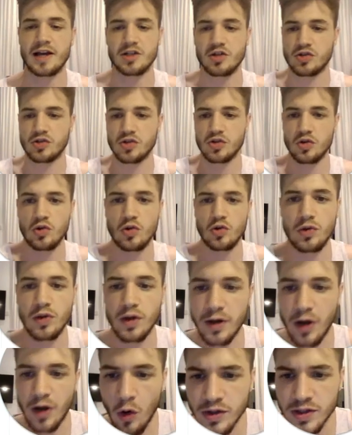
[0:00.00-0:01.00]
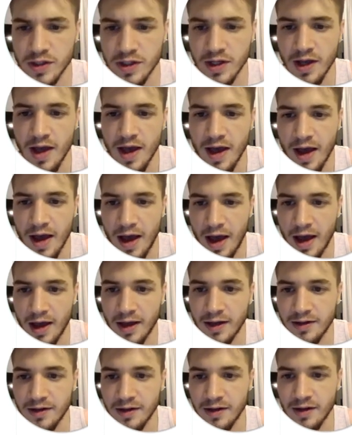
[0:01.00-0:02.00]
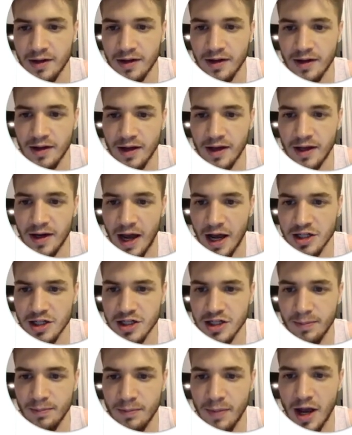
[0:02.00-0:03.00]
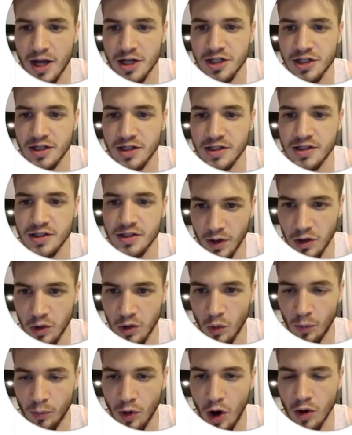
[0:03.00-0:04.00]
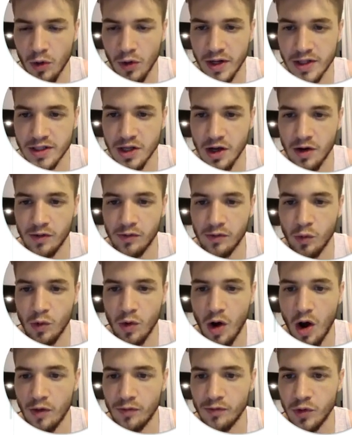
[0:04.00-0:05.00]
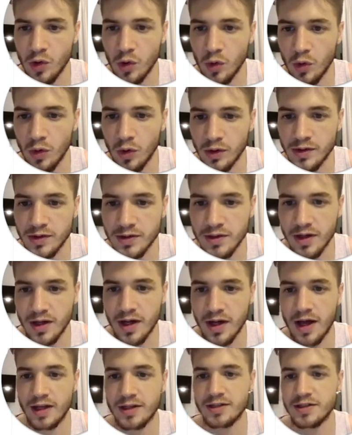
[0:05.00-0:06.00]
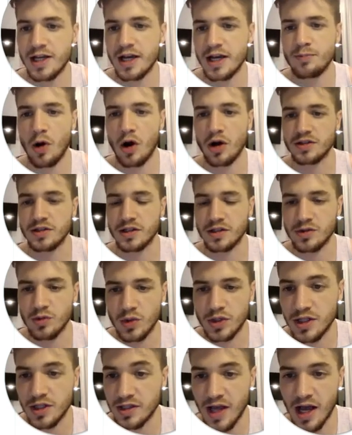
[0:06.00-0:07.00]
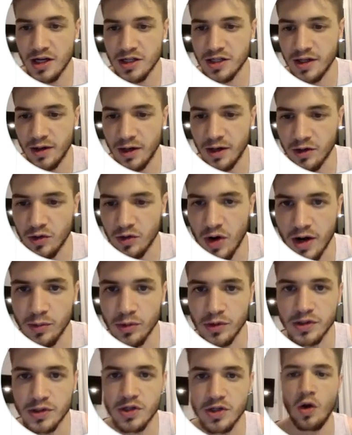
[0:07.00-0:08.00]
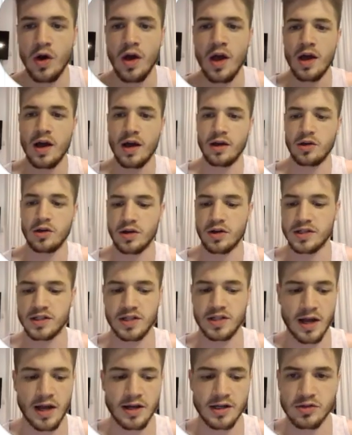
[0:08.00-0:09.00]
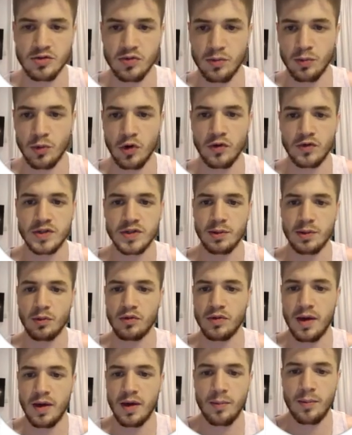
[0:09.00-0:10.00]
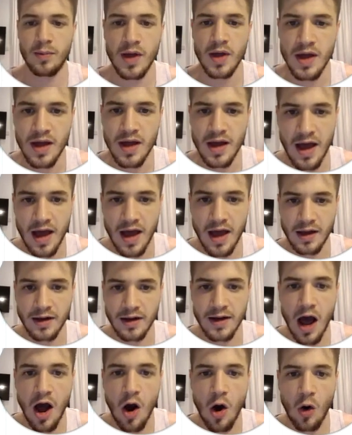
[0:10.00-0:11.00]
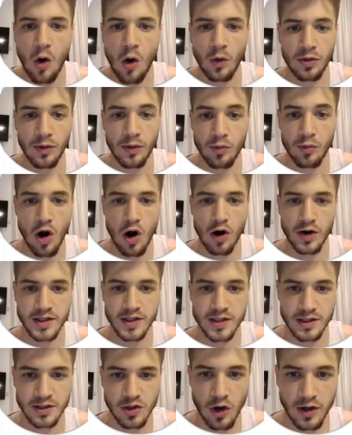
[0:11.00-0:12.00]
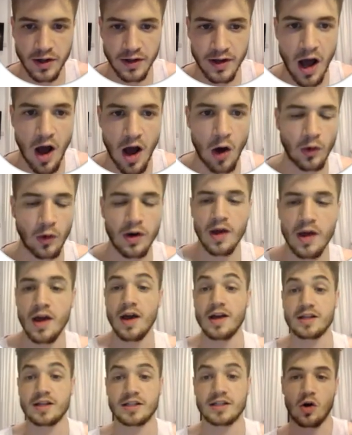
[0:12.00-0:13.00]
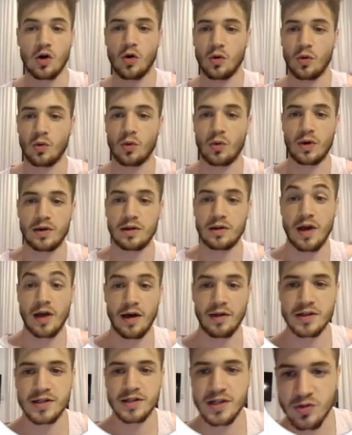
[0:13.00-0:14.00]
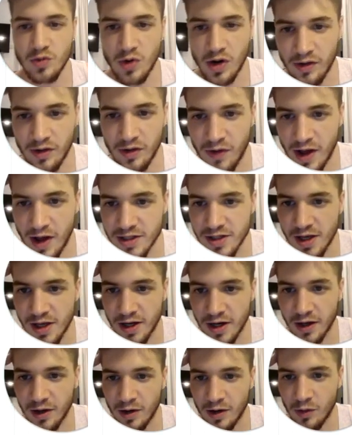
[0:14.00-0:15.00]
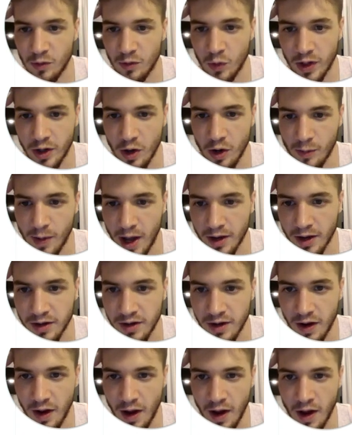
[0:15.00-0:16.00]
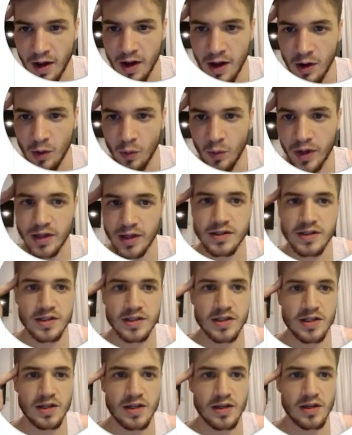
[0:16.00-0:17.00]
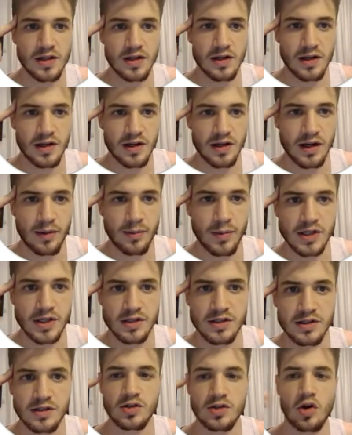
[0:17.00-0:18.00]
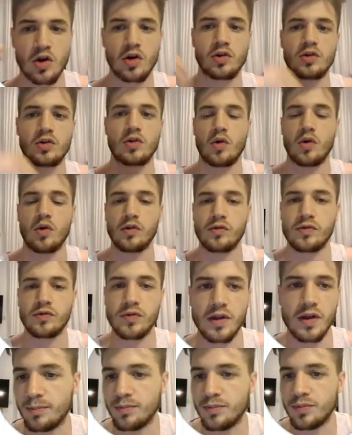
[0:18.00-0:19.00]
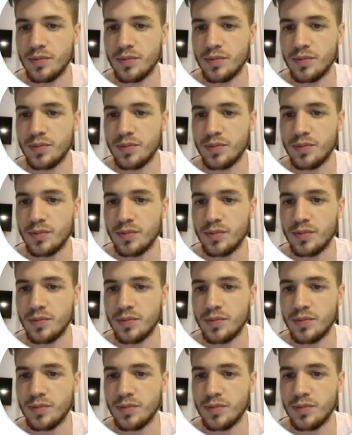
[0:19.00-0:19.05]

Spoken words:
you to the note, and it actually measures your progress of your tick boxes, which is actually incredible. So you can see I just removed some of them, and now the progress has gone down. So yeah, this is really fascinating. If we go back here, we can see, let me just turn off the